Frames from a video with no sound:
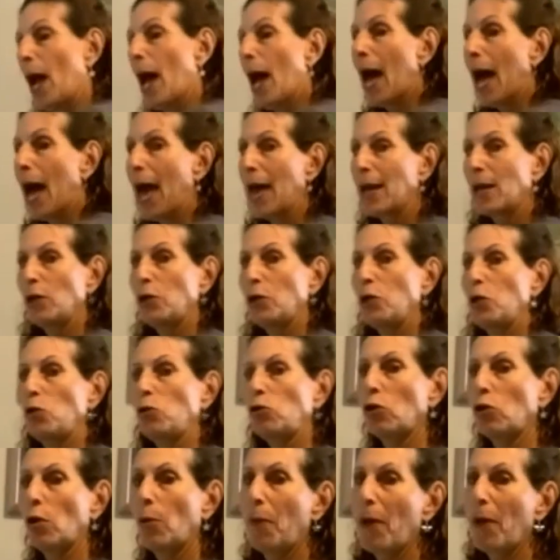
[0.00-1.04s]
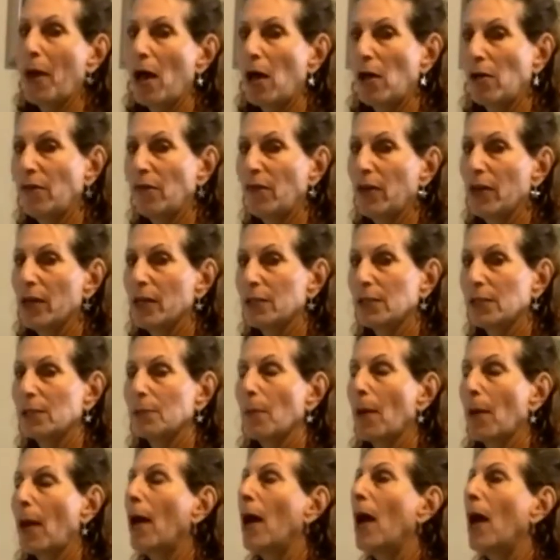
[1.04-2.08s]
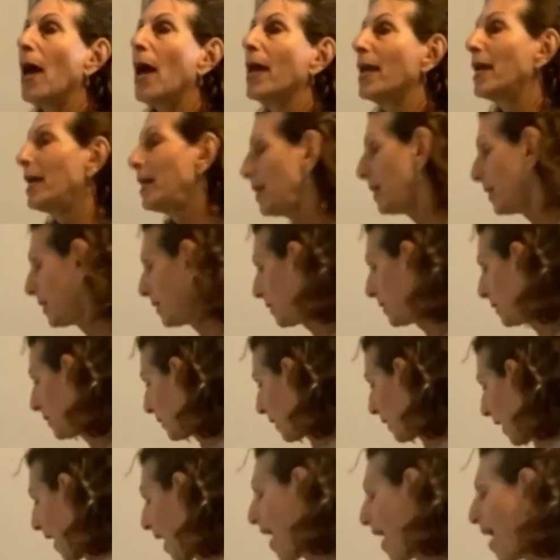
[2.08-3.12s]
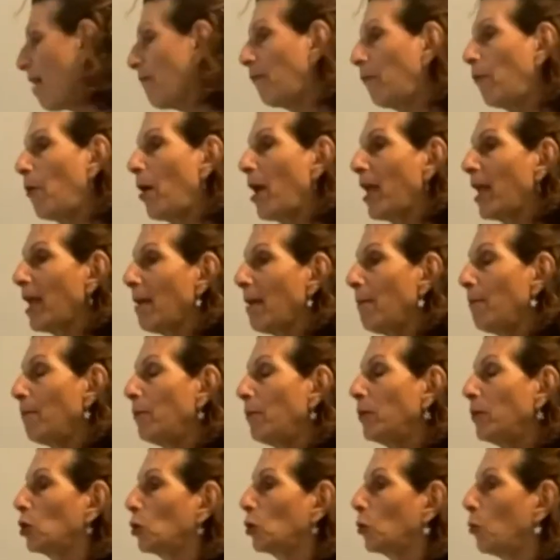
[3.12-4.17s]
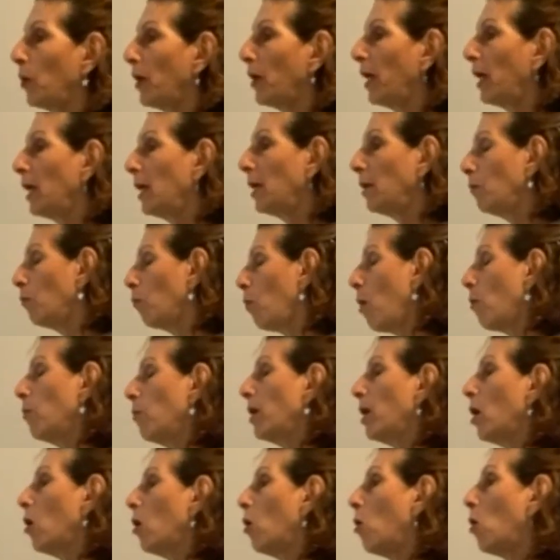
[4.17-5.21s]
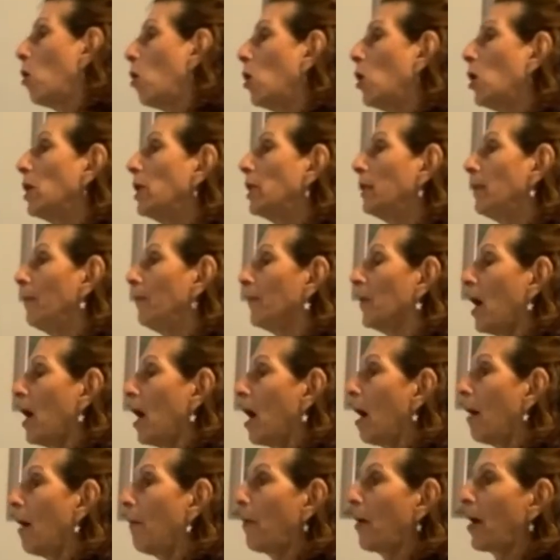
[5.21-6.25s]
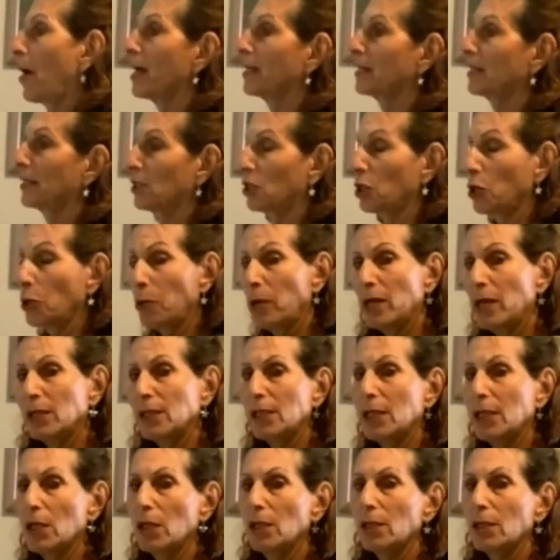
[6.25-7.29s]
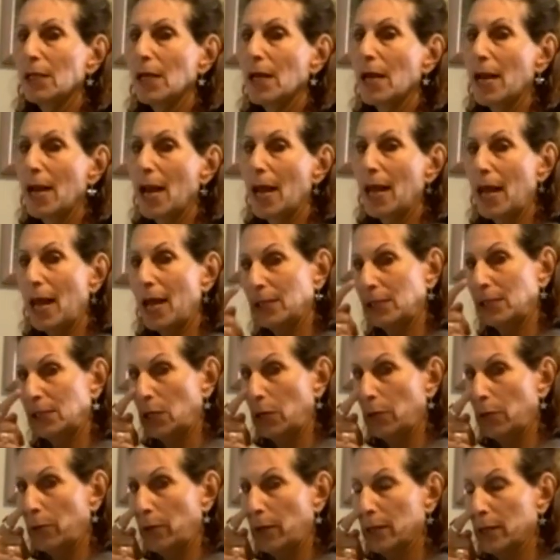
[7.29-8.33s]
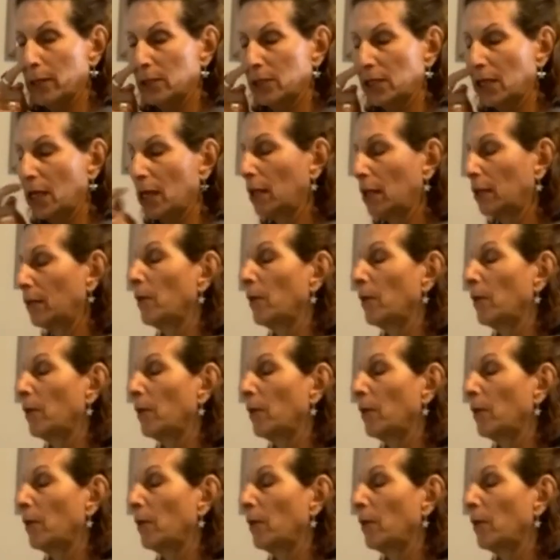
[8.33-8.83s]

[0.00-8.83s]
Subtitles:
And a neutral pelvis is halfway in between what we call a posterior tilt and an anterior tilt.